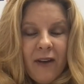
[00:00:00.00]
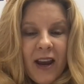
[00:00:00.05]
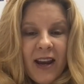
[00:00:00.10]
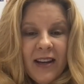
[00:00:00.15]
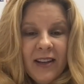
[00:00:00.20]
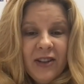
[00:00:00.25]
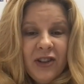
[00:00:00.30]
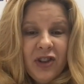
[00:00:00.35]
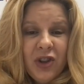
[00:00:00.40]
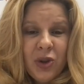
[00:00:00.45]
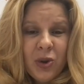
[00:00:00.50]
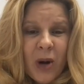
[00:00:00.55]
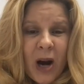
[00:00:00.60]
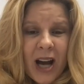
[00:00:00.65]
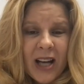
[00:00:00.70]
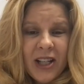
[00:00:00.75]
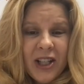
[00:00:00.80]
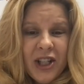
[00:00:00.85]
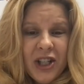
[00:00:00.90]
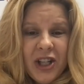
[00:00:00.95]
a
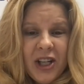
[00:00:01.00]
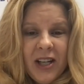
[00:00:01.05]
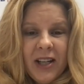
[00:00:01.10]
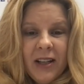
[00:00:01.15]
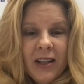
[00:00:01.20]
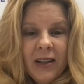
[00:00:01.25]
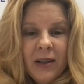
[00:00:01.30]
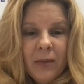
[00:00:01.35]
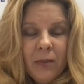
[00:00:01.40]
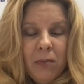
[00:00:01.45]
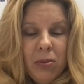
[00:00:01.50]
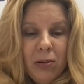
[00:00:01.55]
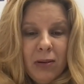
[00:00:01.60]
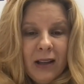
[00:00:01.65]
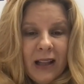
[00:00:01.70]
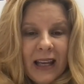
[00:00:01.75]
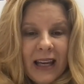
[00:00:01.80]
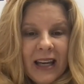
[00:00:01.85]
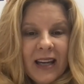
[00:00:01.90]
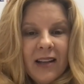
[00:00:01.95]
strategy and a
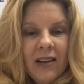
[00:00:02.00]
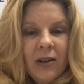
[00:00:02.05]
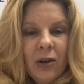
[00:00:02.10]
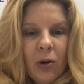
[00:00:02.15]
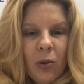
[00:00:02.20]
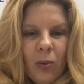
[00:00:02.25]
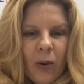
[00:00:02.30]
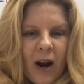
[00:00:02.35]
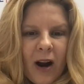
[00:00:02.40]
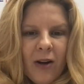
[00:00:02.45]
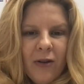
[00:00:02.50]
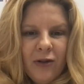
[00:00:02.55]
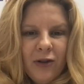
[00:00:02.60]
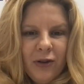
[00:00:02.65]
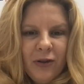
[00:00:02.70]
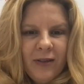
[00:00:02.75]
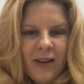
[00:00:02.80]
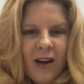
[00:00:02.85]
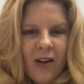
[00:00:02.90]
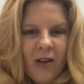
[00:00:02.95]
plan around your
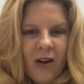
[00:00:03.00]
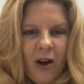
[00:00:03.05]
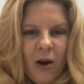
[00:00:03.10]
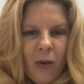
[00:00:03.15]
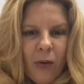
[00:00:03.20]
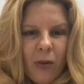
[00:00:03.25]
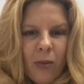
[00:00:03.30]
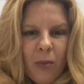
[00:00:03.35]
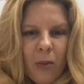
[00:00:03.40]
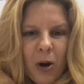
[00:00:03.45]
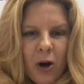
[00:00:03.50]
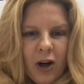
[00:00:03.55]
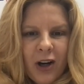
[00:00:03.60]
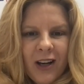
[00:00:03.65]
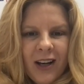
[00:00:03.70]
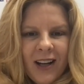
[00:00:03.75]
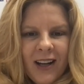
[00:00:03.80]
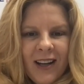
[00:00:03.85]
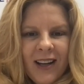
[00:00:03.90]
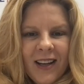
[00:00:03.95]
telehealth
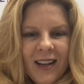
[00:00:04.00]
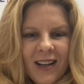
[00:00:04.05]
marketing.